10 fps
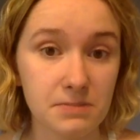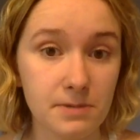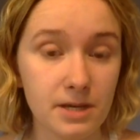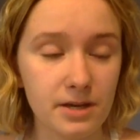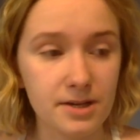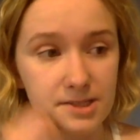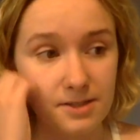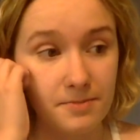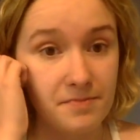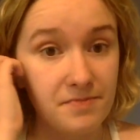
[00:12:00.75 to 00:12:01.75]

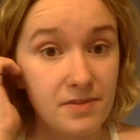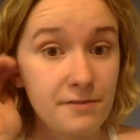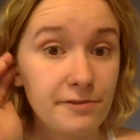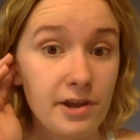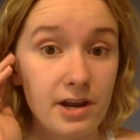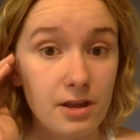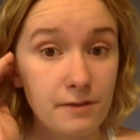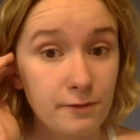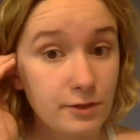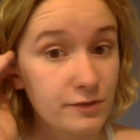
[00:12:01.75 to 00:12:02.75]
because flooding on the
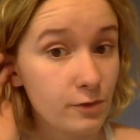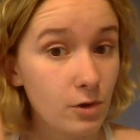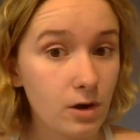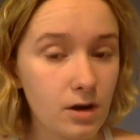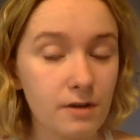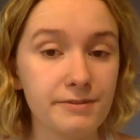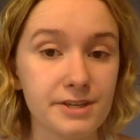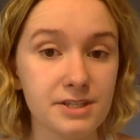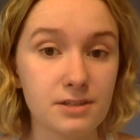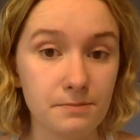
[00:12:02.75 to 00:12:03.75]
first floor of
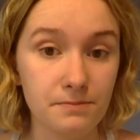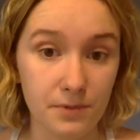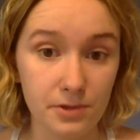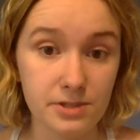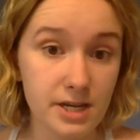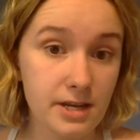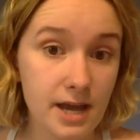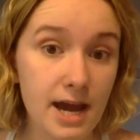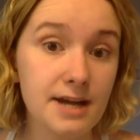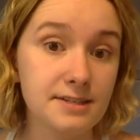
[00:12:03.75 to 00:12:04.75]
this building
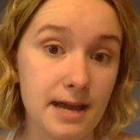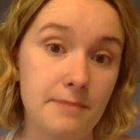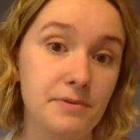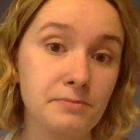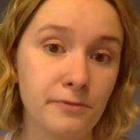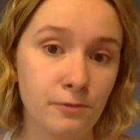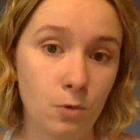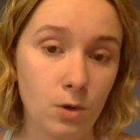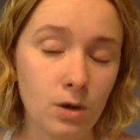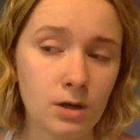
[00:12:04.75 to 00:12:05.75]
has happened
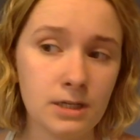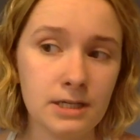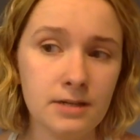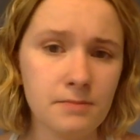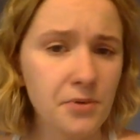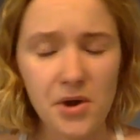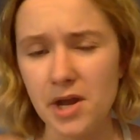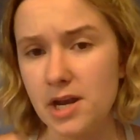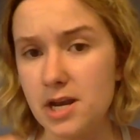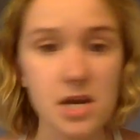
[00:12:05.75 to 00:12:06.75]
before,
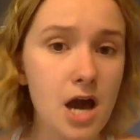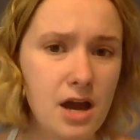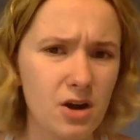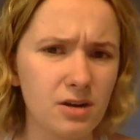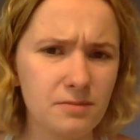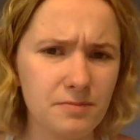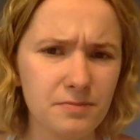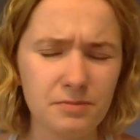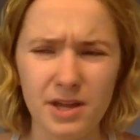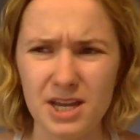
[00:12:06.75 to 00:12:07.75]
but not
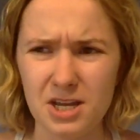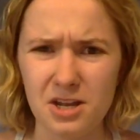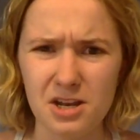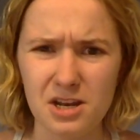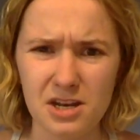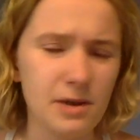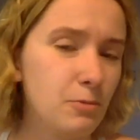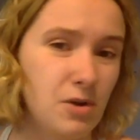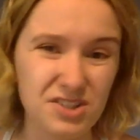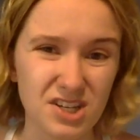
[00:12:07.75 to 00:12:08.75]
like it
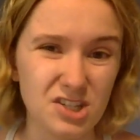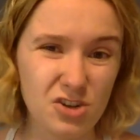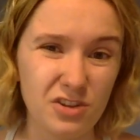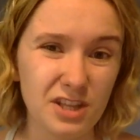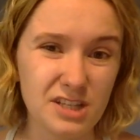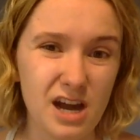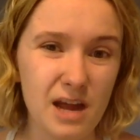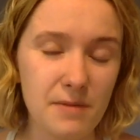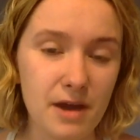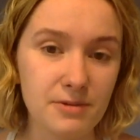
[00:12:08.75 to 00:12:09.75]
wasn't during the
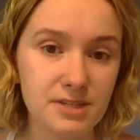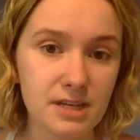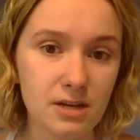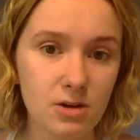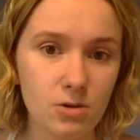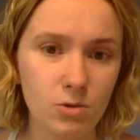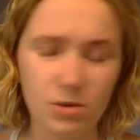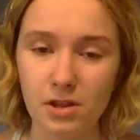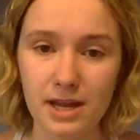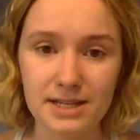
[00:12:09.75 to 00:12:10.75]
time I was here
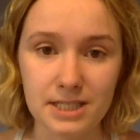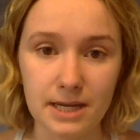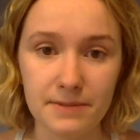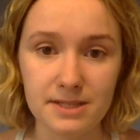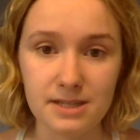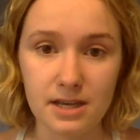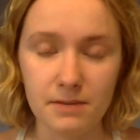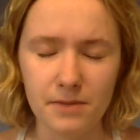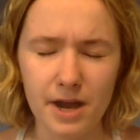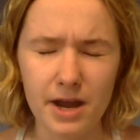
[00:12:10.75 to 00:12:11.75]
or the last time it
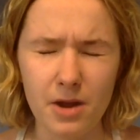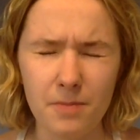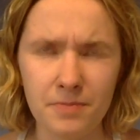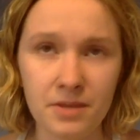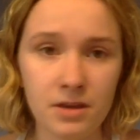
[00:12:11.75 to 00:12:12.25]
did. My um,